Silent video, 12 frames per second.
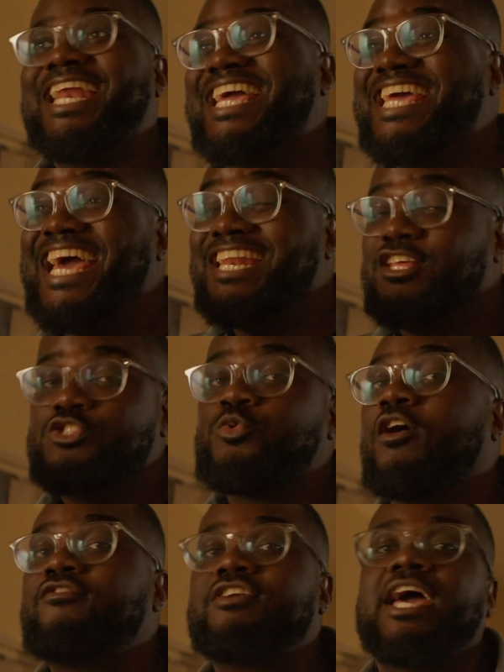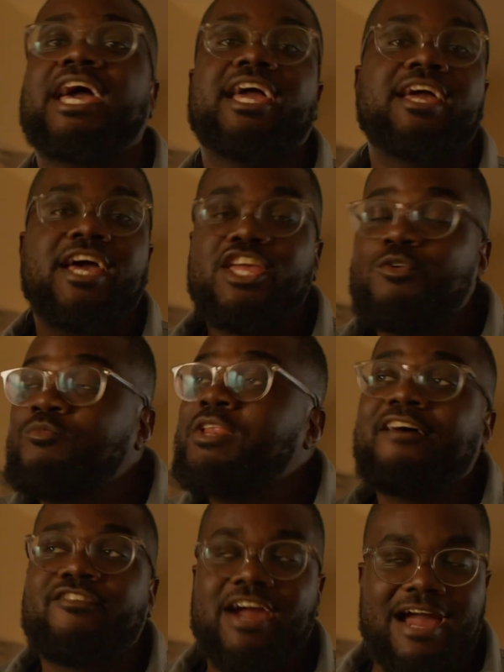And again, the 12K, you
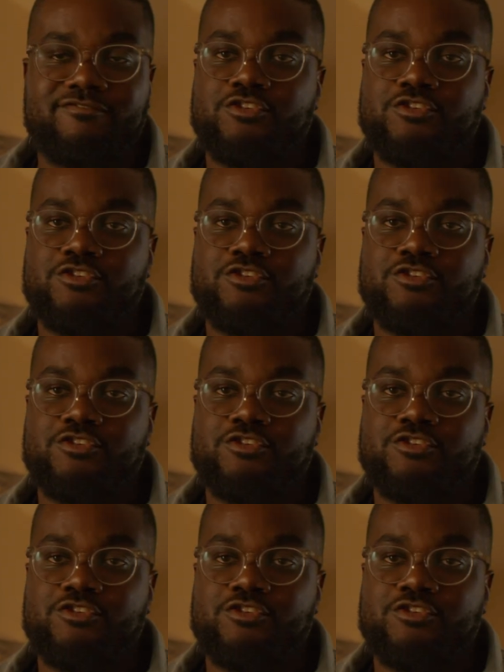never have